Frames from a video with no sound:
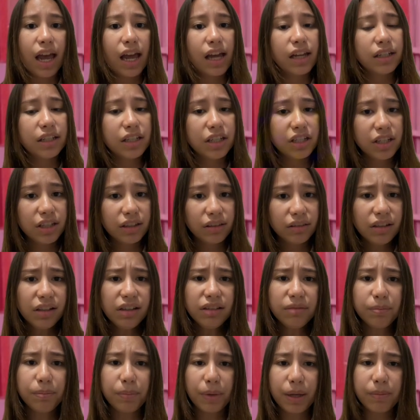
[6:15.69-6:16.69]
Digital
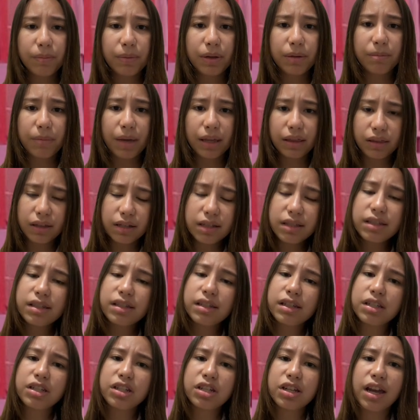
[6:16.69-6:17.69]
payment methods
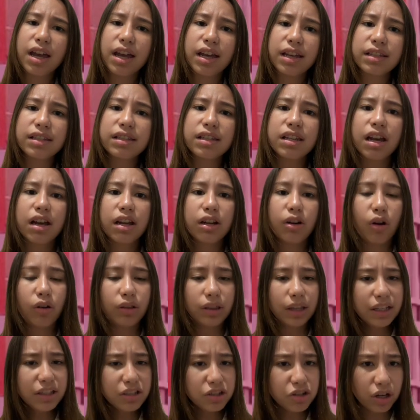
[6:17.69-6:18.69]
such as
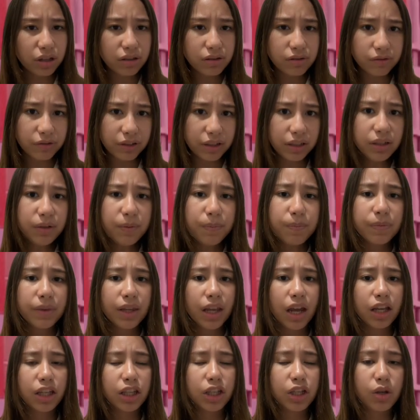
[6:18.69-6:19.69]
online transfer,
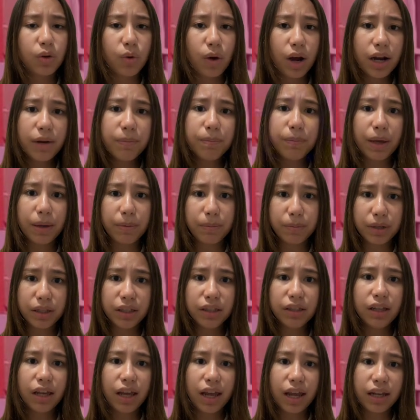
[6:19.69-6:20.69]
QR
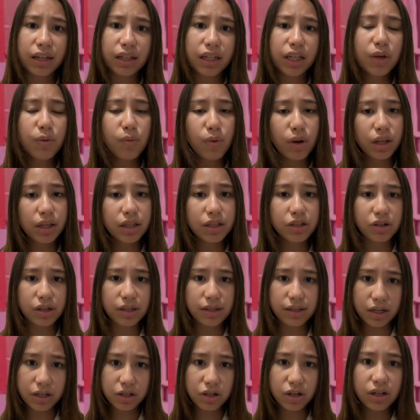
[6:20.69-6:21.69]
payment, and e-wallet
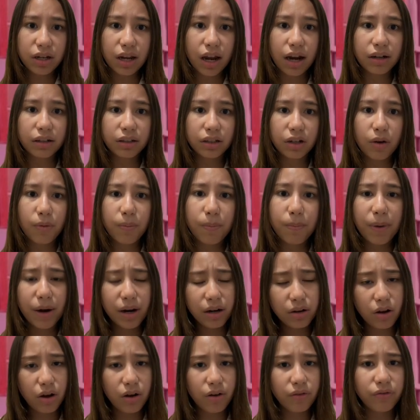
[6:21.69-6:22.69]
transaction are now
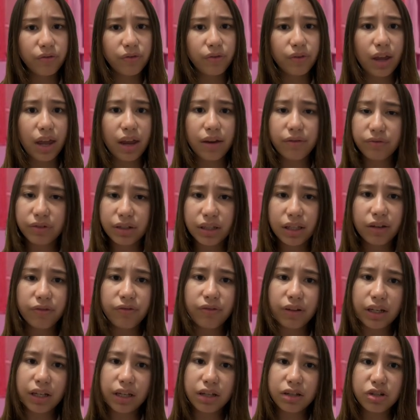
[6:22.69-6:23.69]
part of everyday
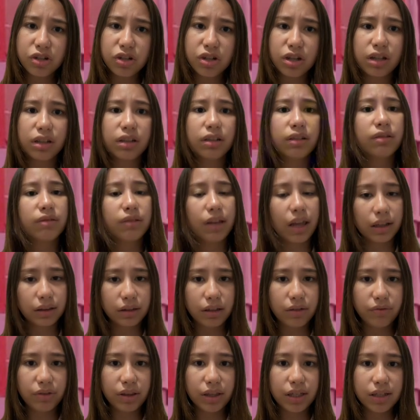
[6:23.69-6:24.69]
financial
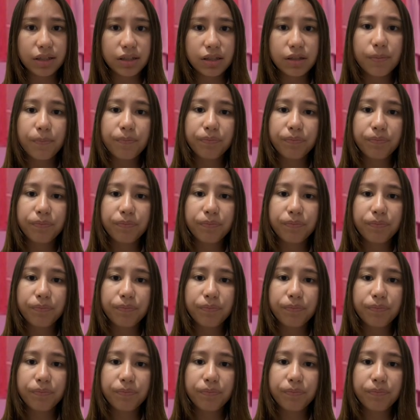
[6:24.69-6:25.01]
activities.